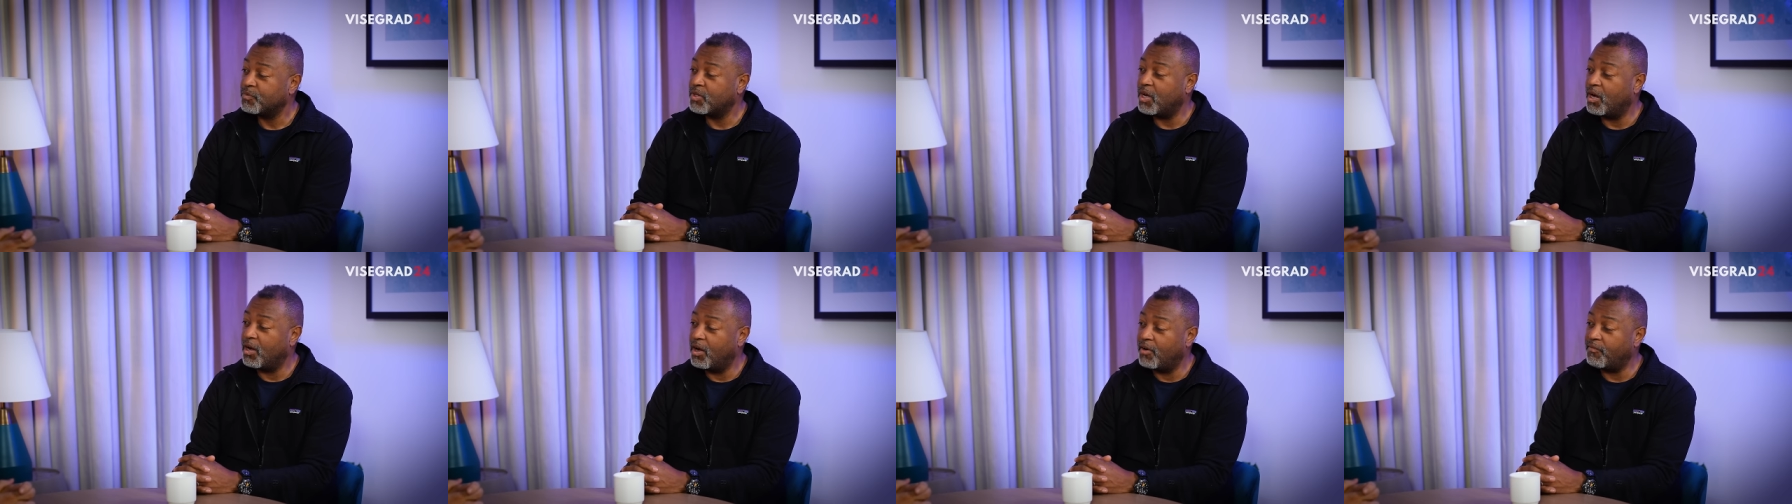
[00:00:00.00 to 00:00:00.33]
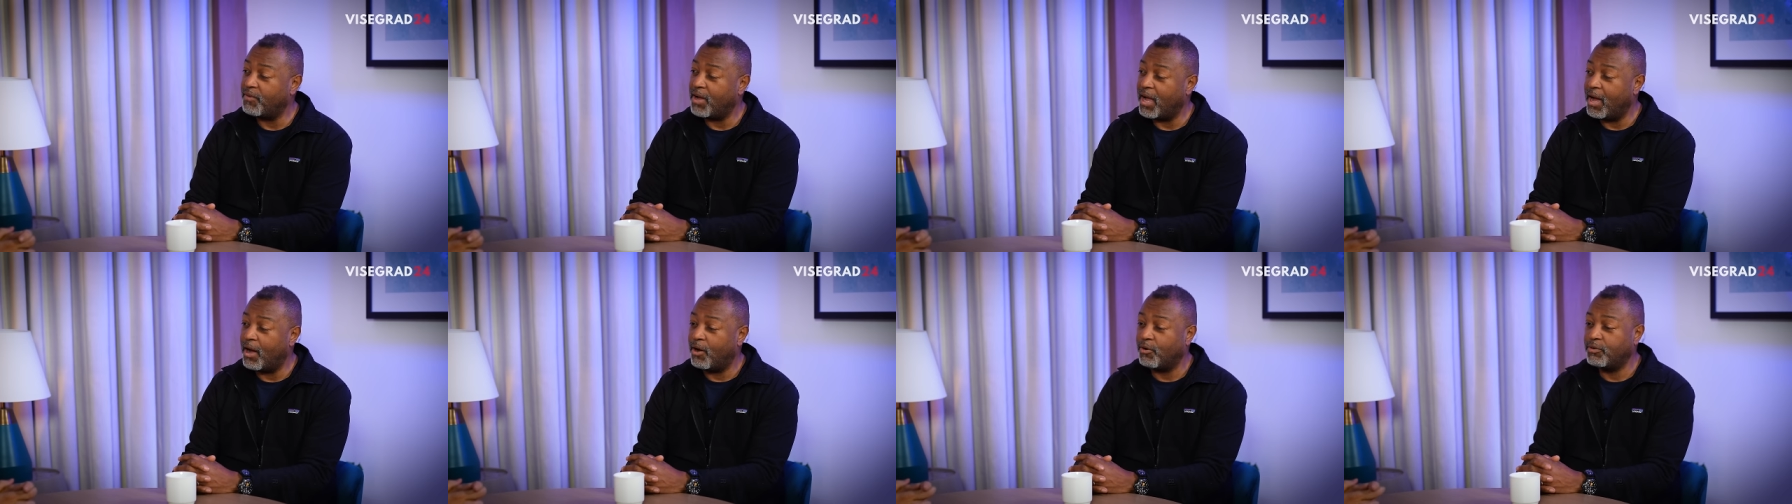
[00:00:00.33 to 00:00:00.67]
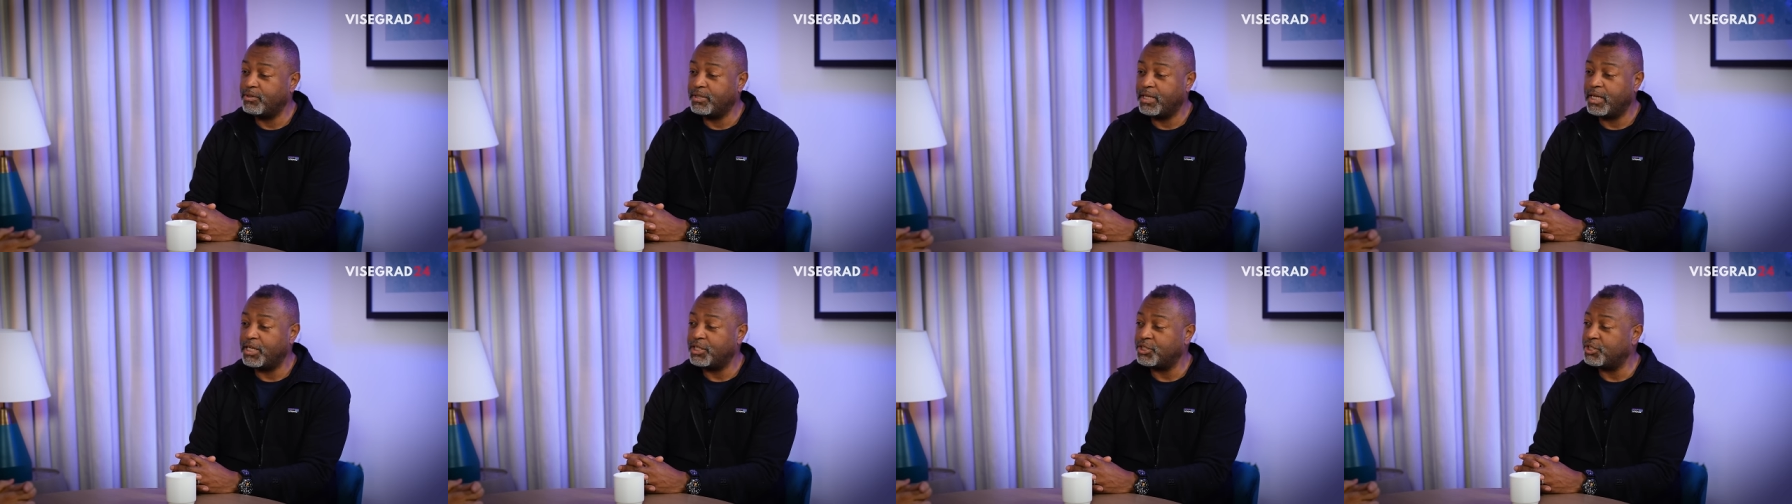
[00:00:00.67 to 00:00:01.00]
of how
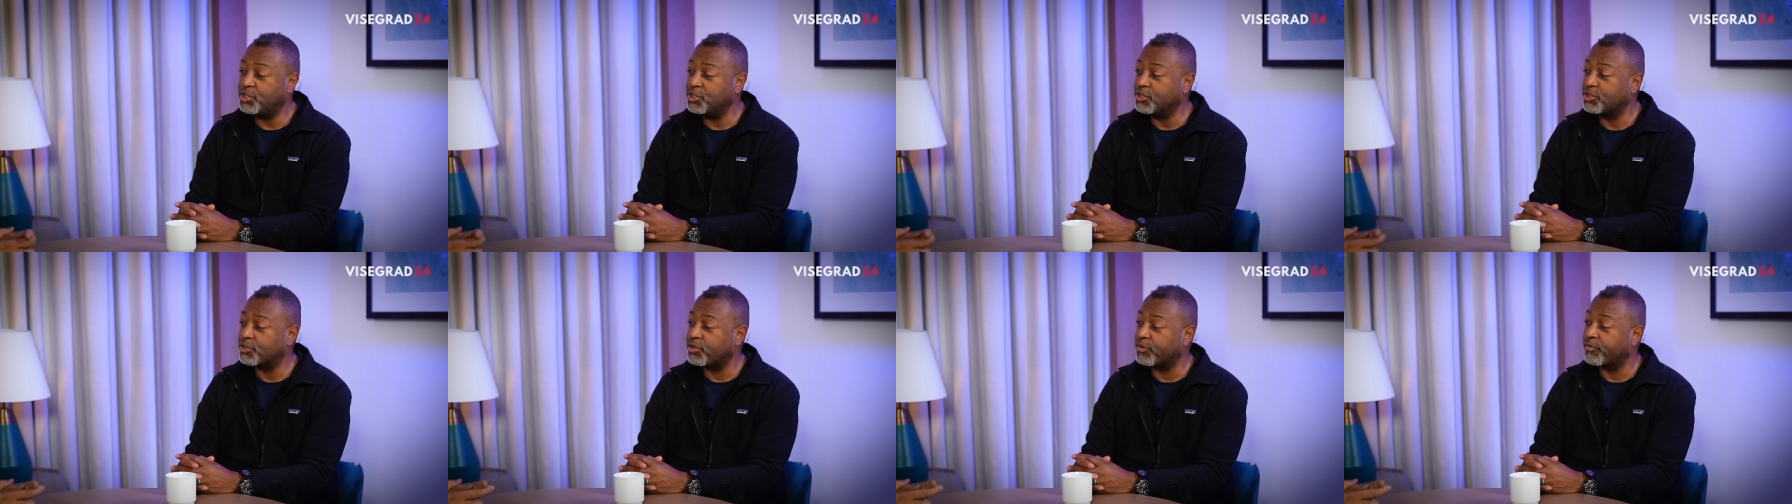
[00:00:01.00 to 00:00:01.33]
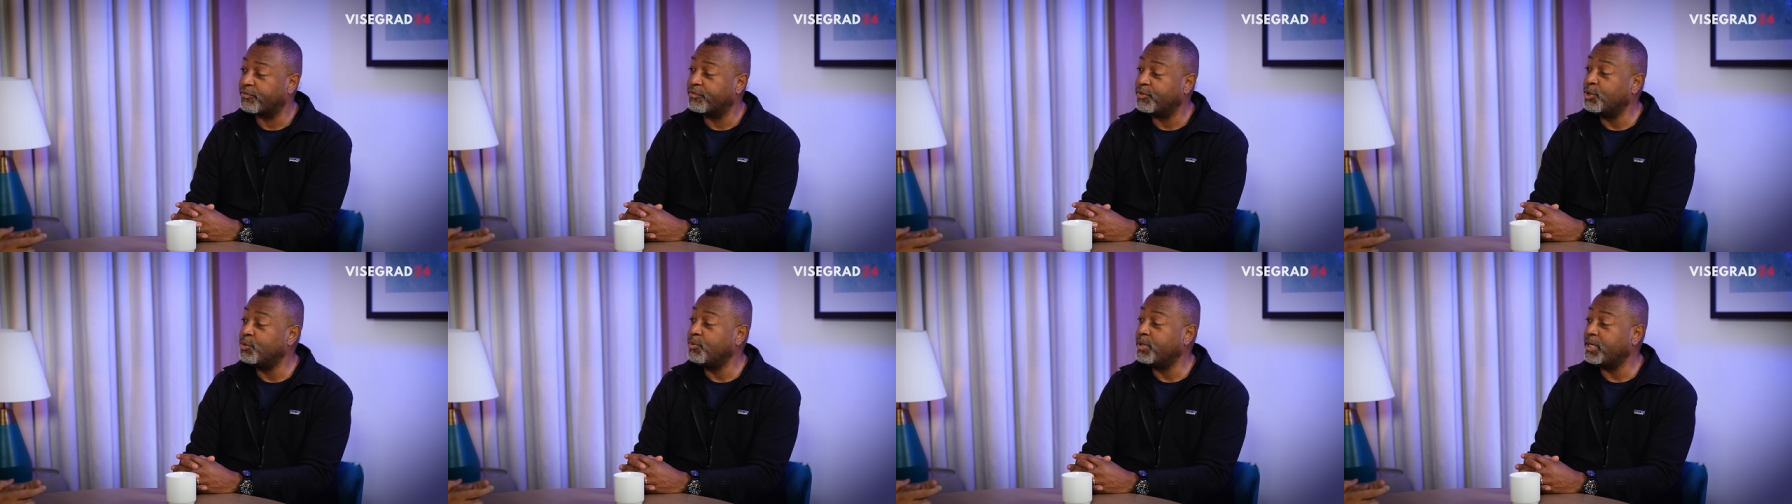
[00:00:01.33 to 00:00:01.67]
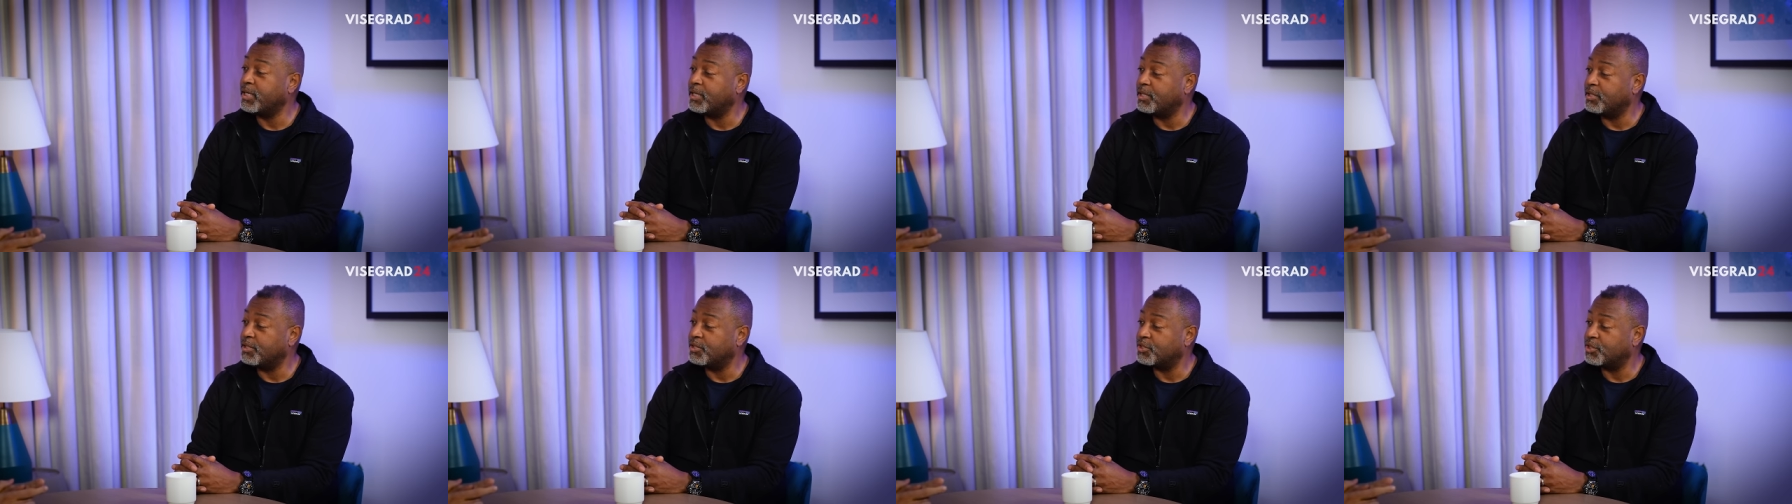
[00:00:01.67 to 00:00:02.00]
nations are
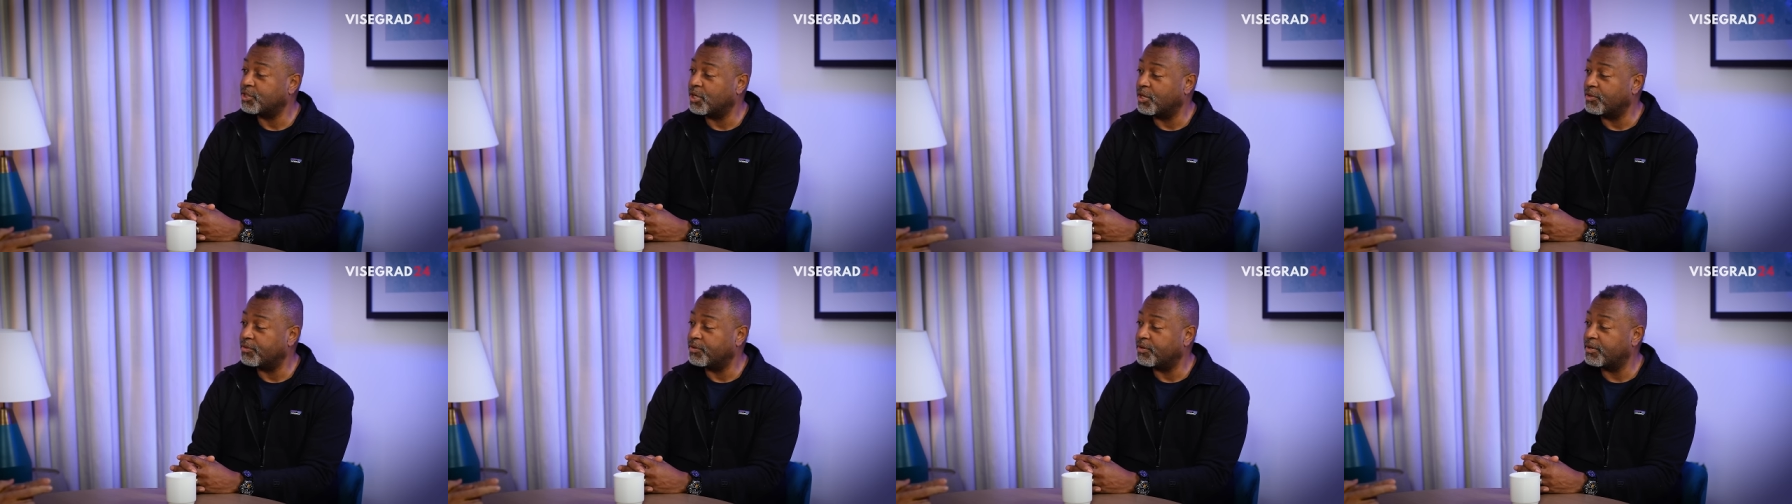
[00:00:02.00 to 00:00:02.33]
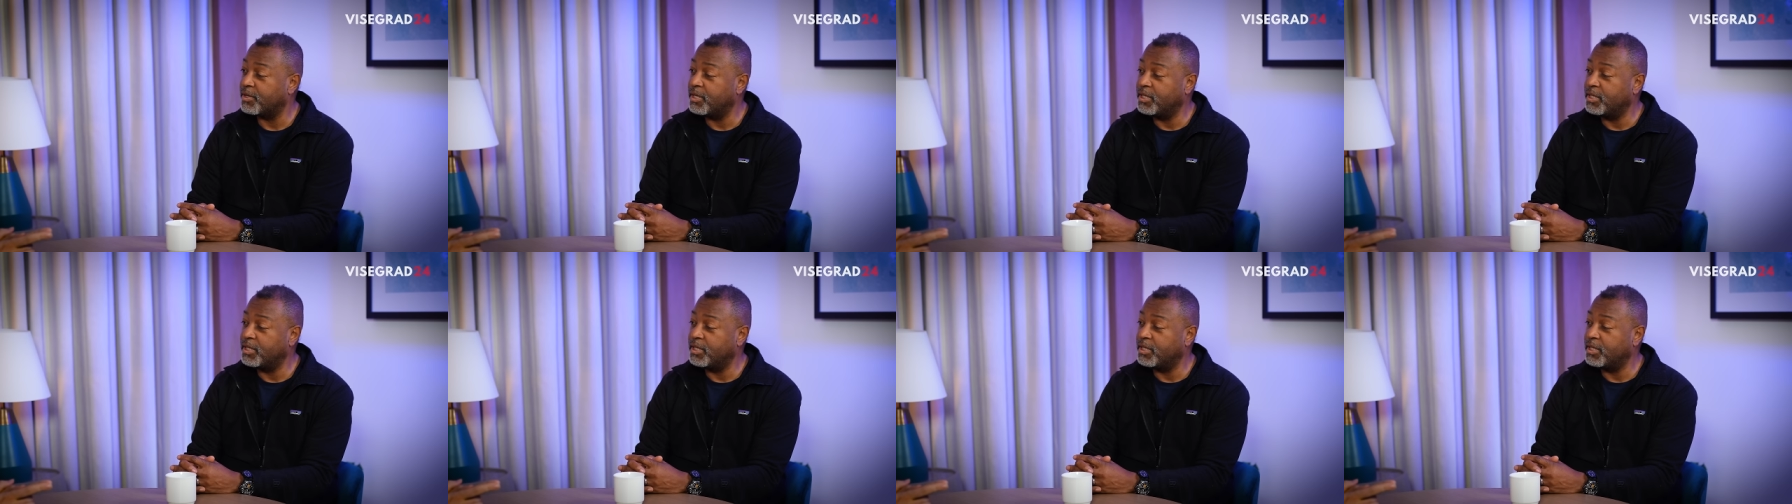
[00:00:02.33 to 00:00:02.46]
viewing each other,